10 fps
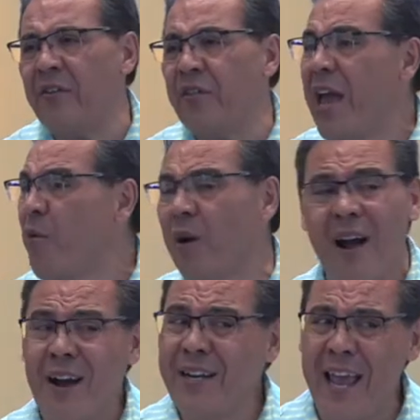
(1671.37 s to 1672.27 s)
they
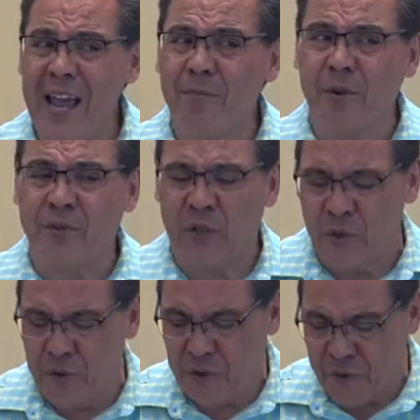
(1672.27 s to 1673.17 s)
were unable
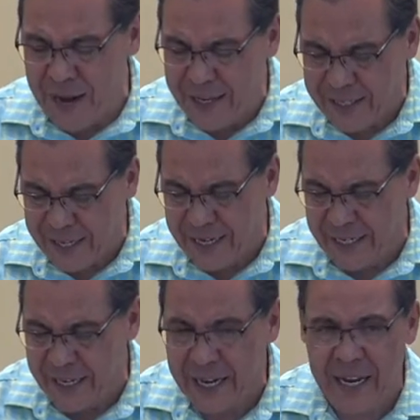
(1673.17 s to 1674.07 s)
to
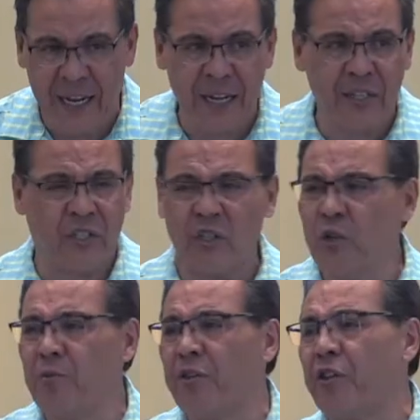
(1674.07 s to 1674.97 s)
translate it and
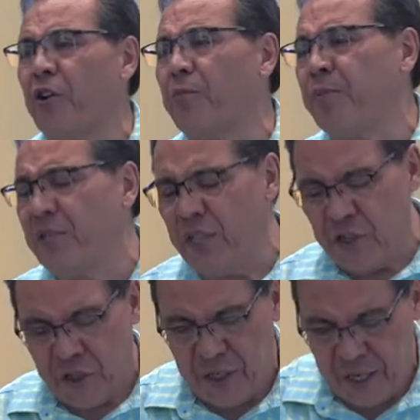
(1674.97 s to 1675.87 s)
assume the third
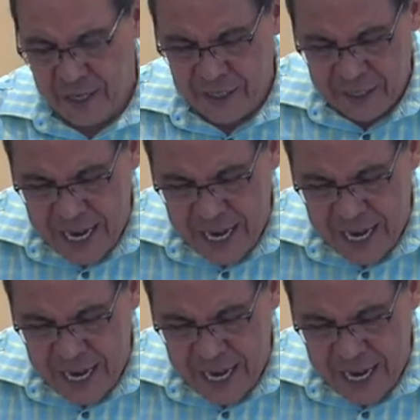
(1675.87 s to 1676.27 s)
position in the